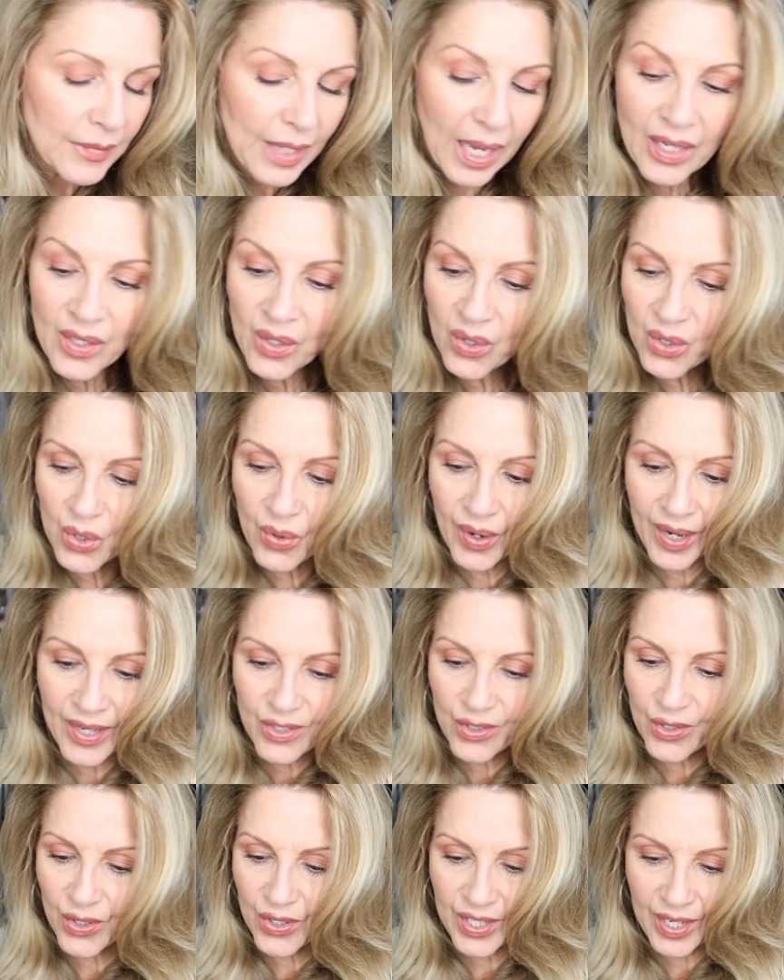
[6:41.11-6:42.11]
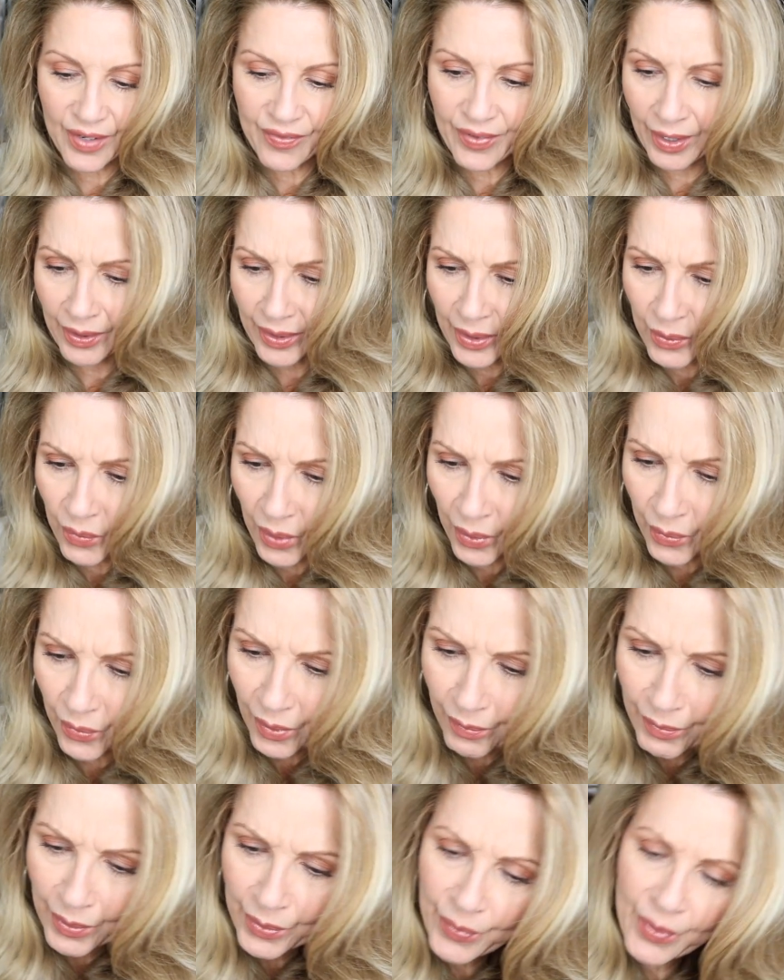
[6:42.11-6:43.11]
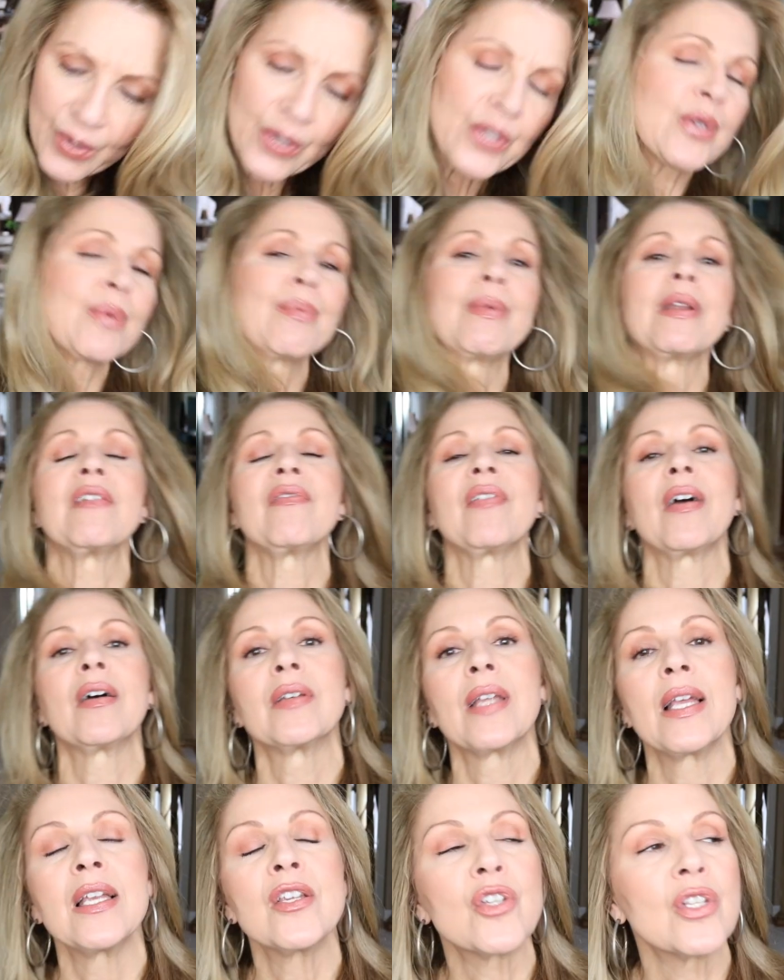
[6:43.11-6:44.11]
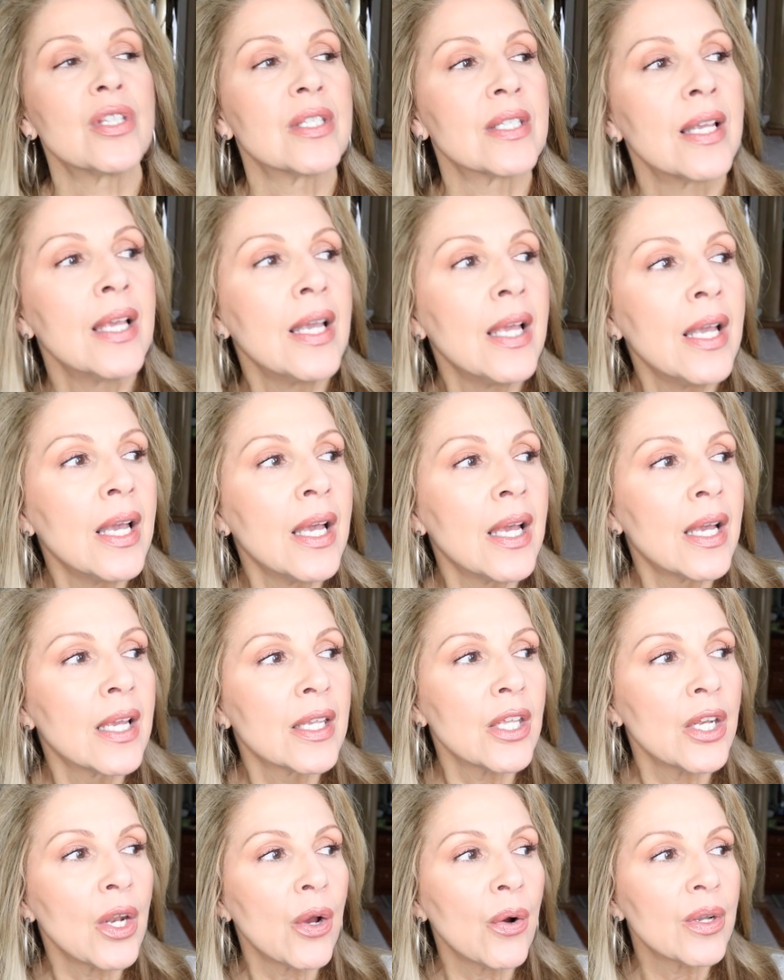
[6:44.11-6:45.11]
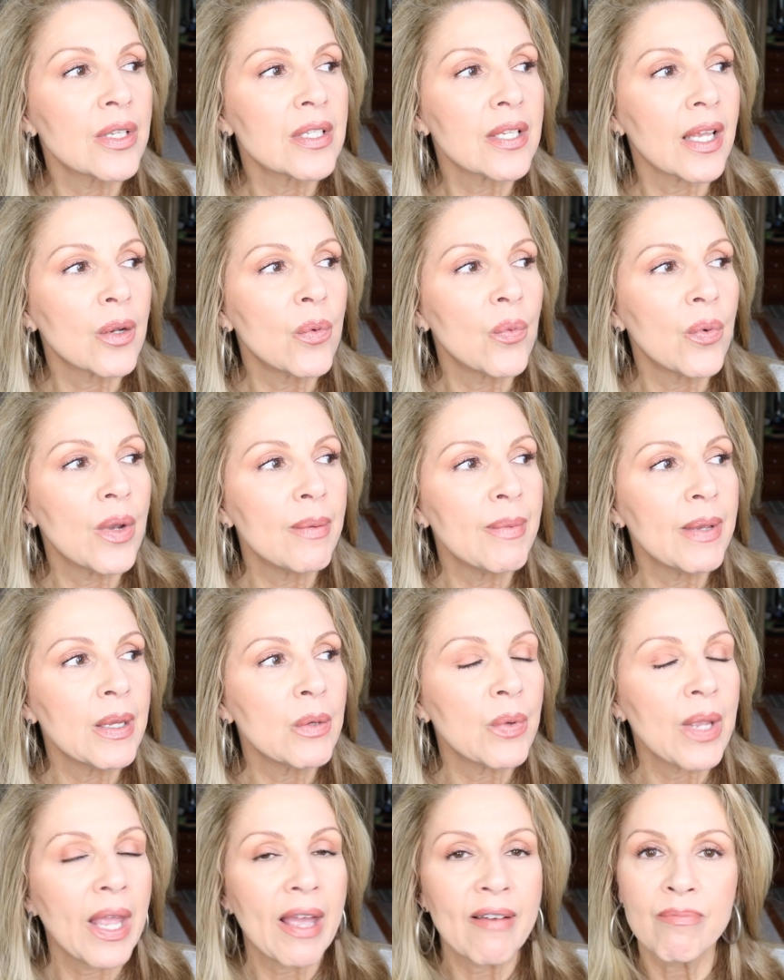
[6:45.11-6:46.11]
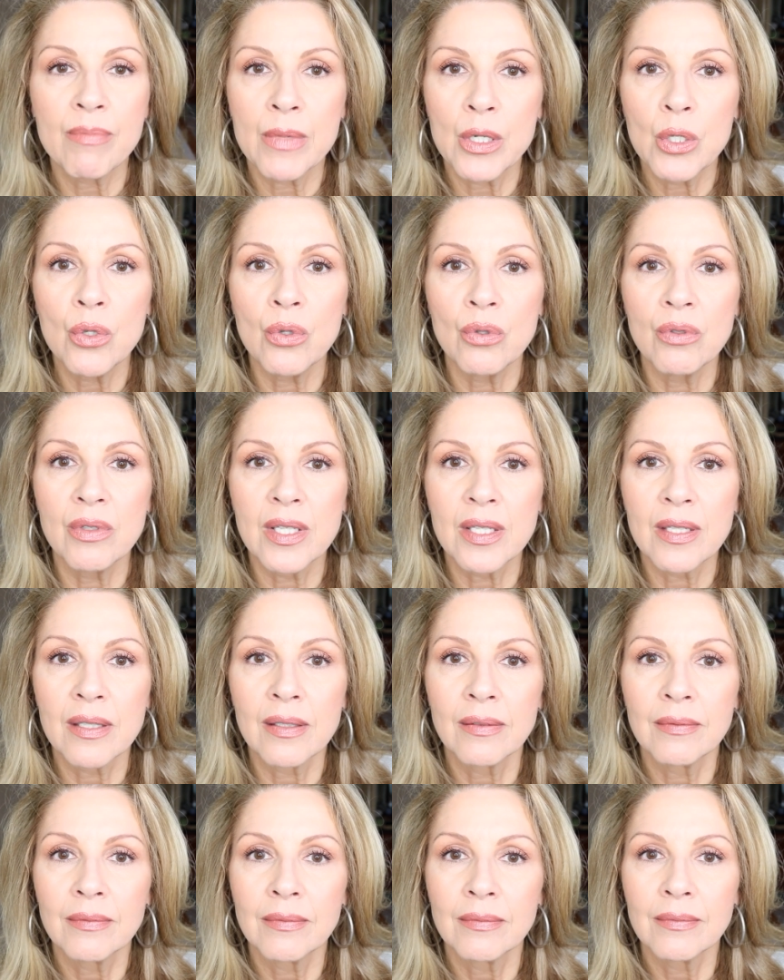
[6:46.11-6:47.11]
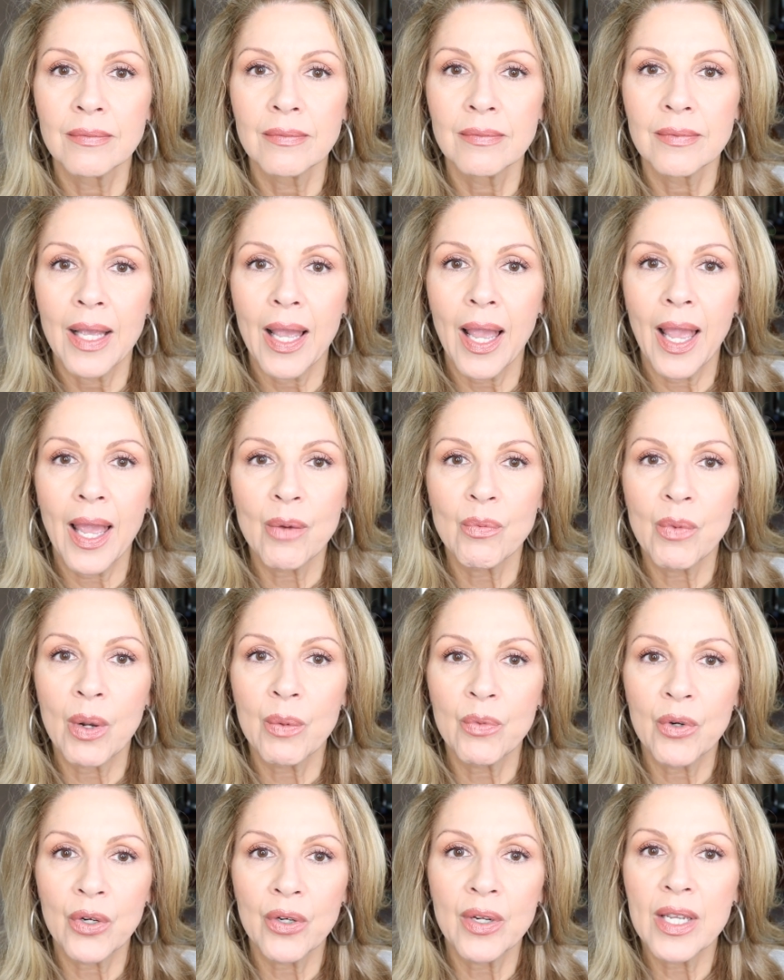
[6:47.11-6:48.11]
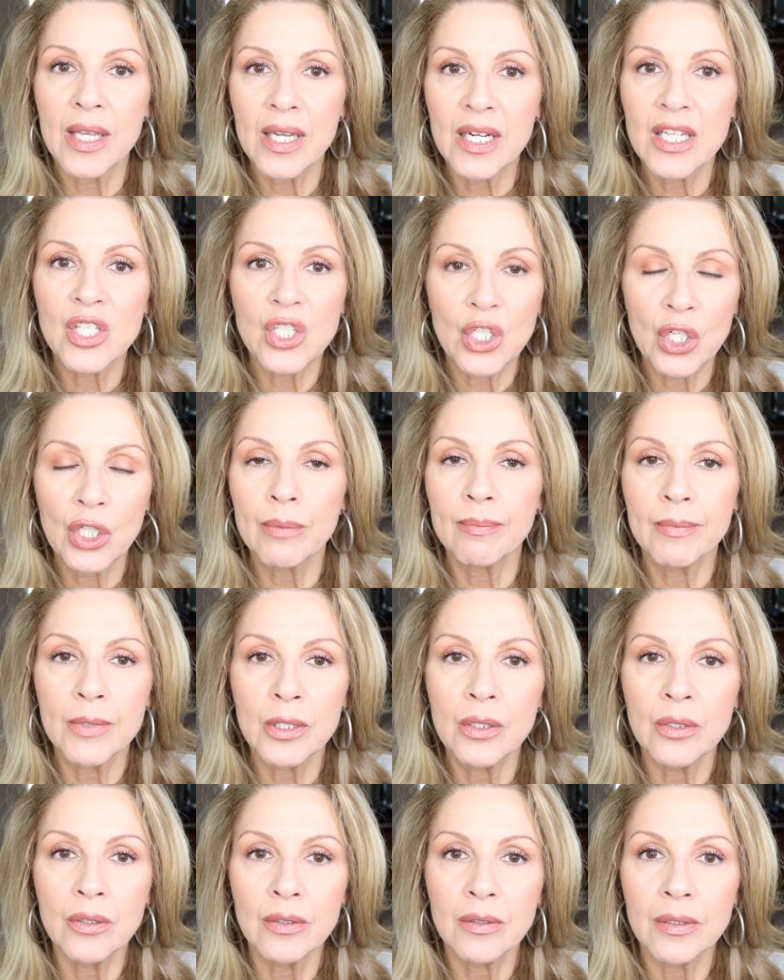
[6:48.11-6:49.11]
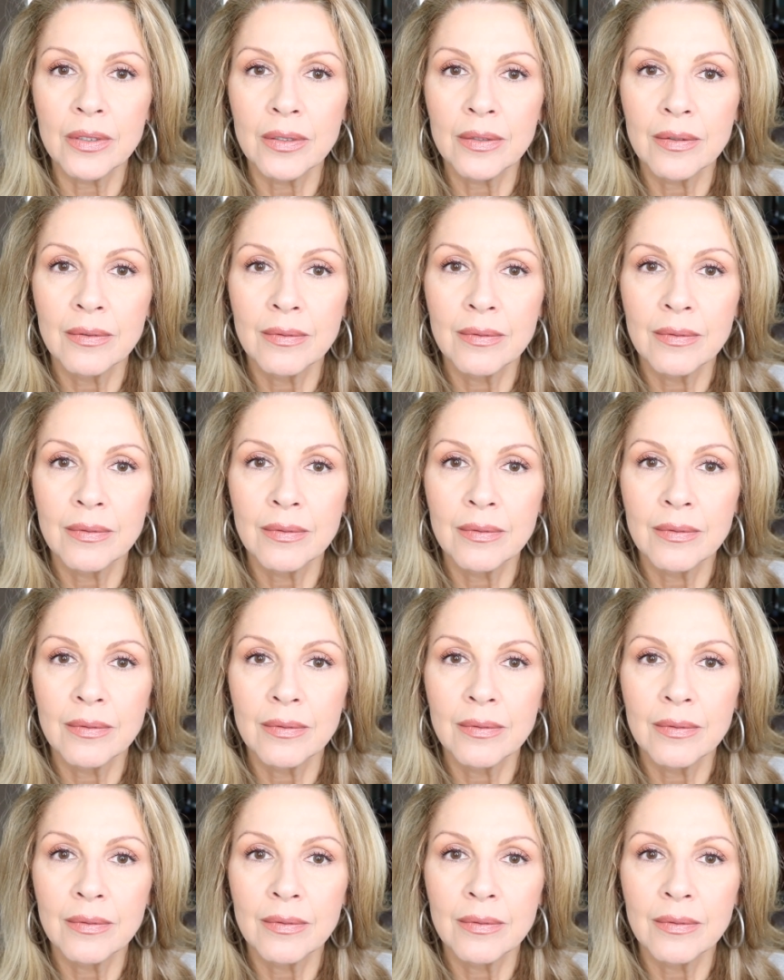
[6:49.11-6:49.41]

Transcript: I know you ask yourself, how can one woman wear so many foundations? You know, it's like women, we have moods. And when we're in a certain mood,